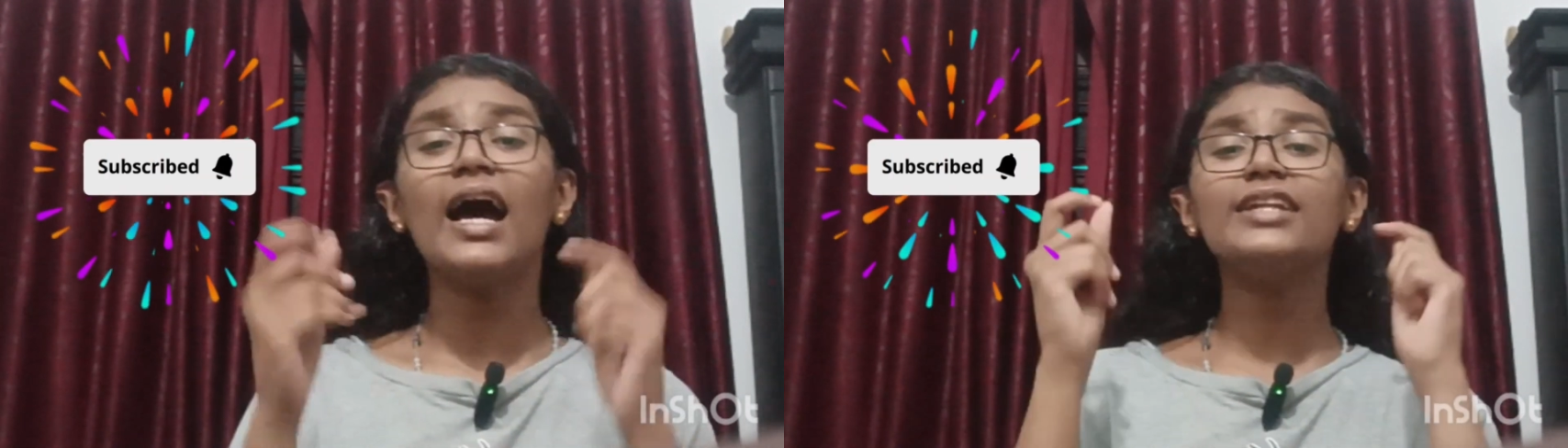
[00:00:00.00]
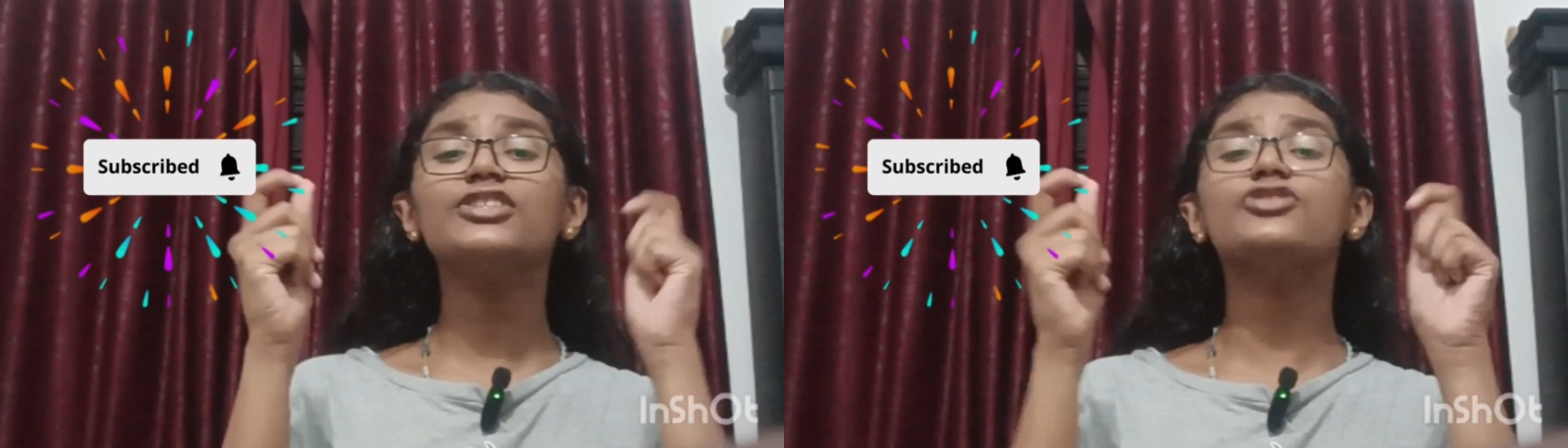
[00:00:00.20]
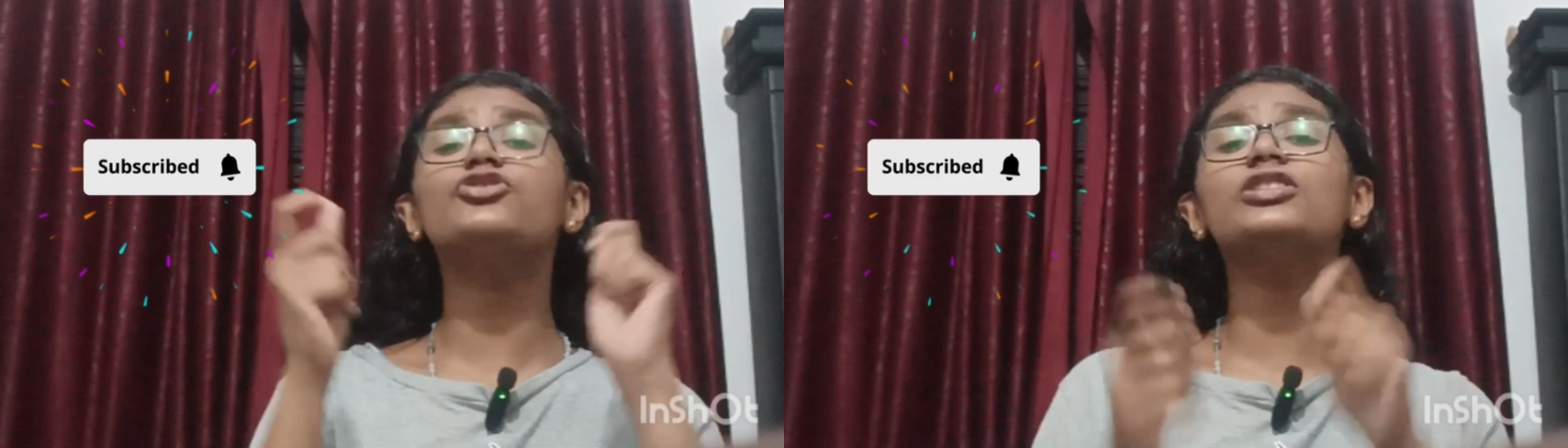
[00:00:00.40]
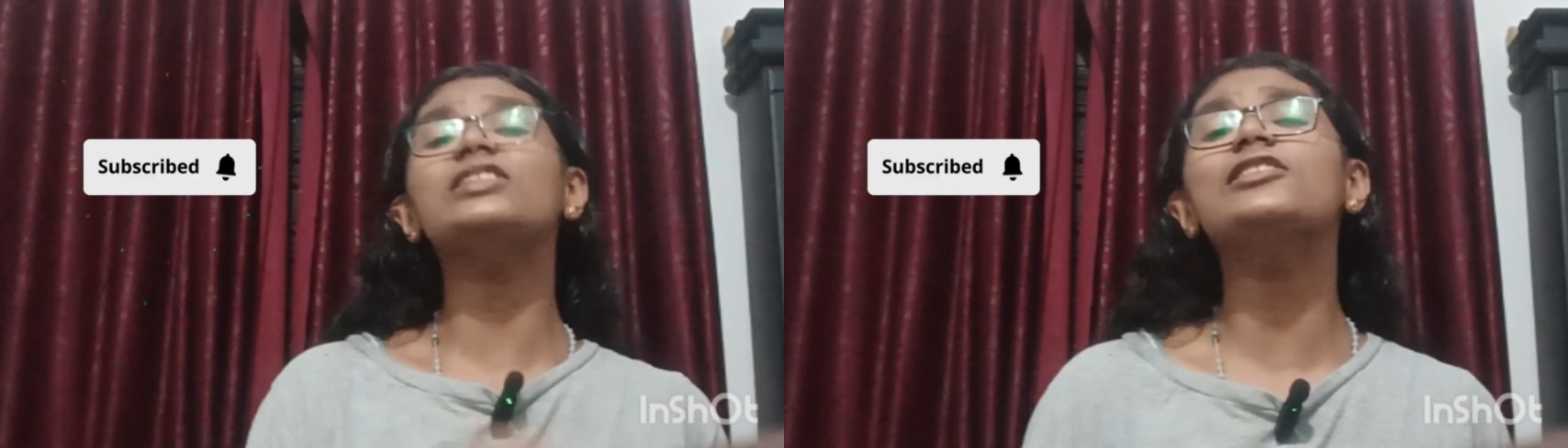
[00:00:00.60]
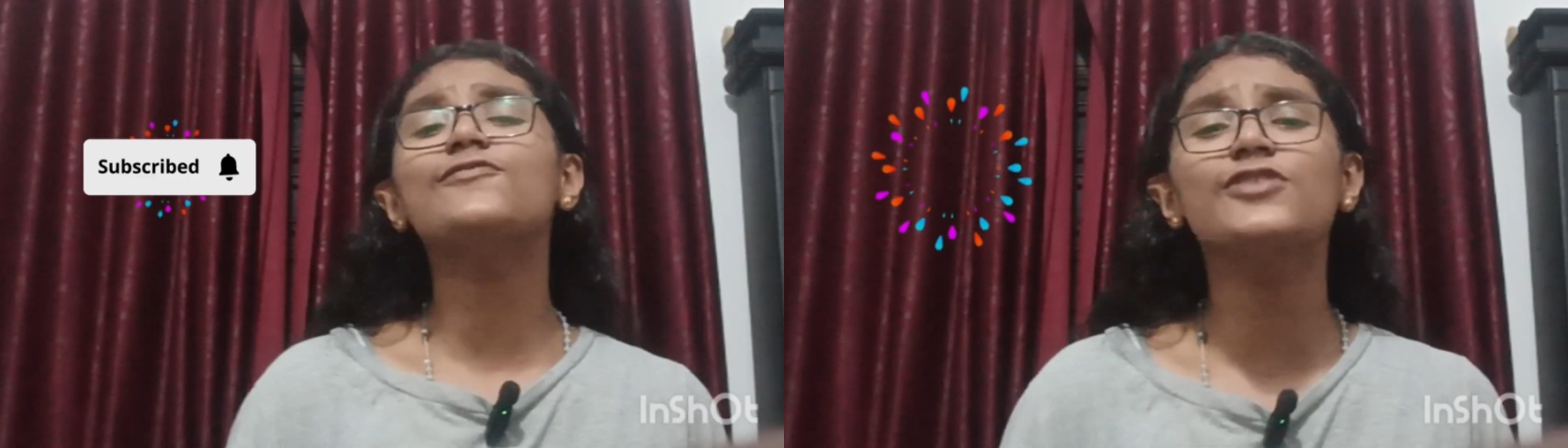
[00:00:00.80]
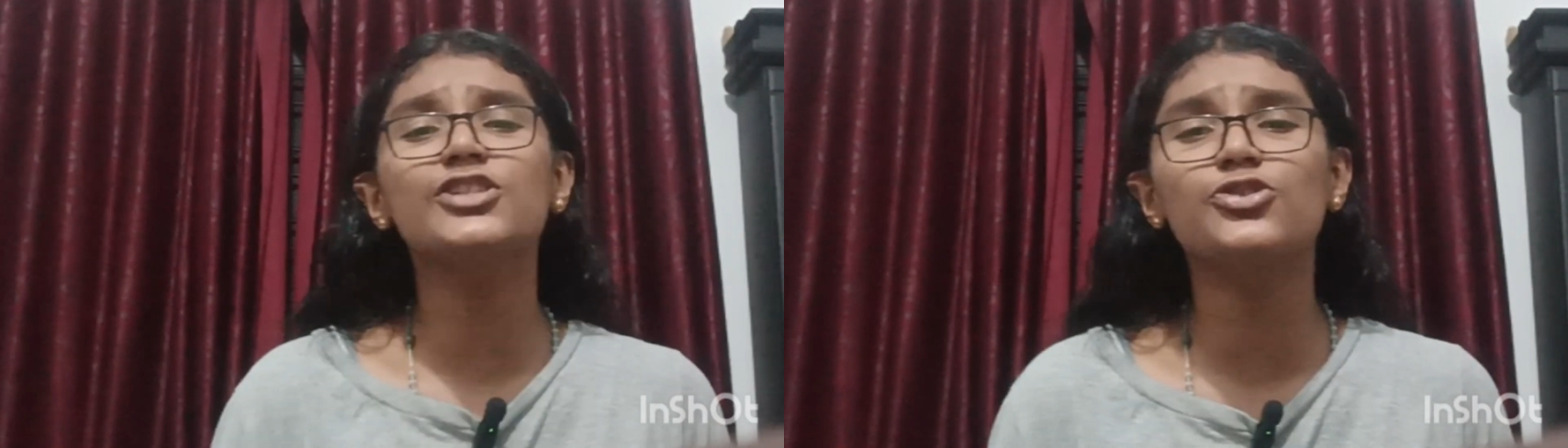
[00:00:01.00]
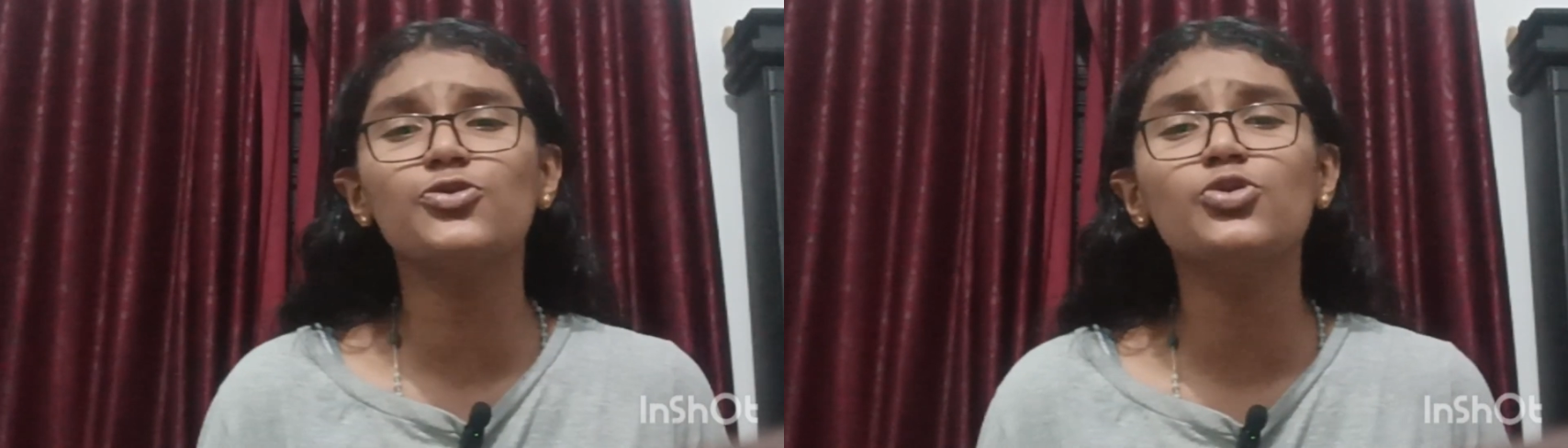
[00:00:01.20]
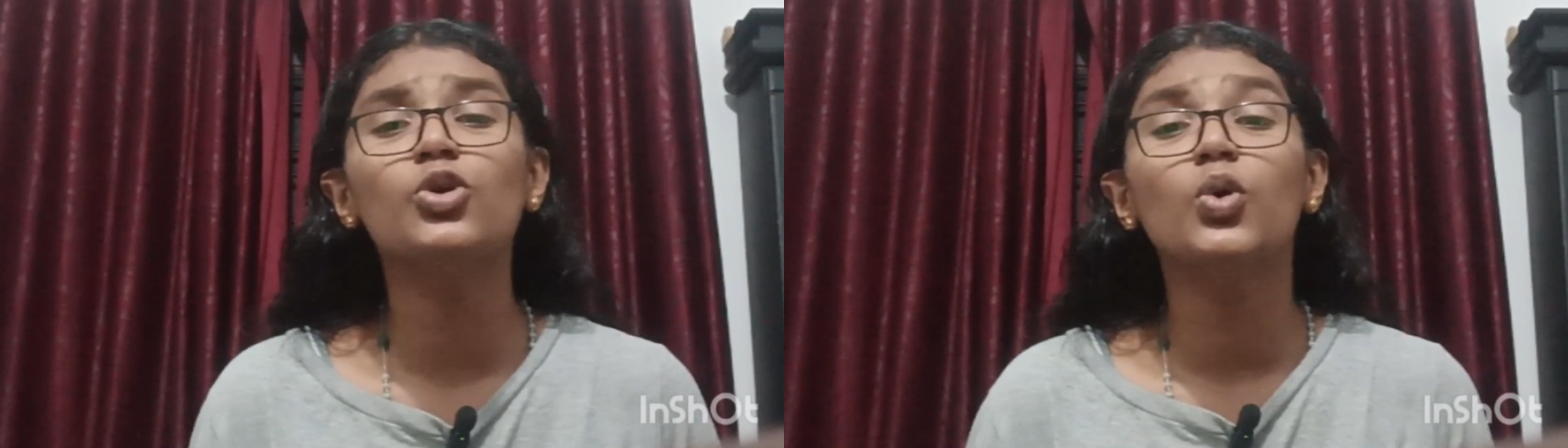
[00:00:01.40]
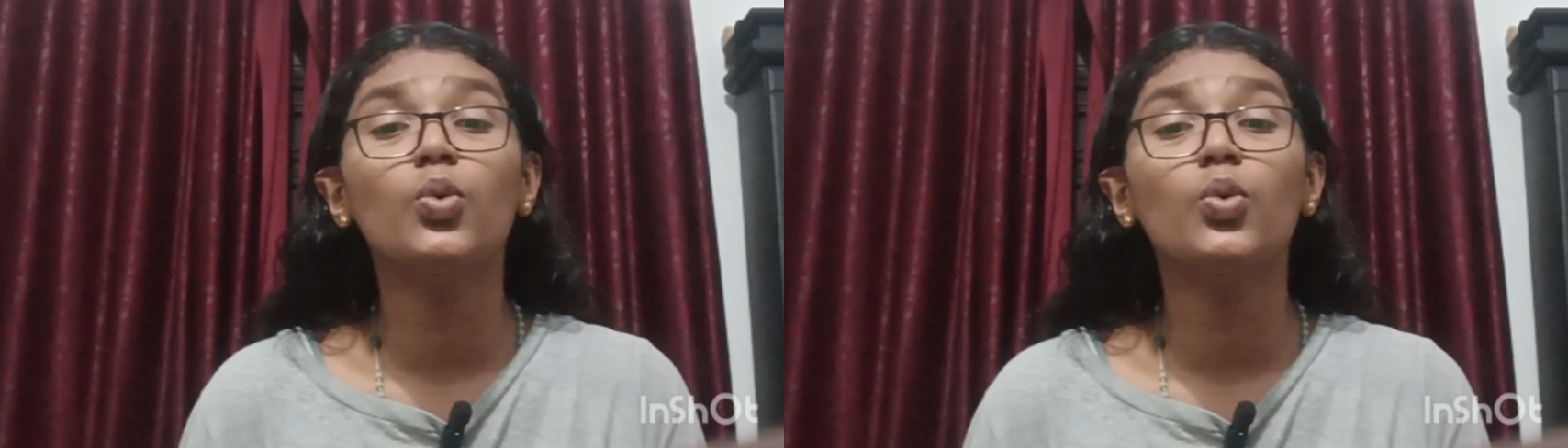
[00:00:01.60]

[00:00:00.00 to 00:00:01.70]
and in today's video,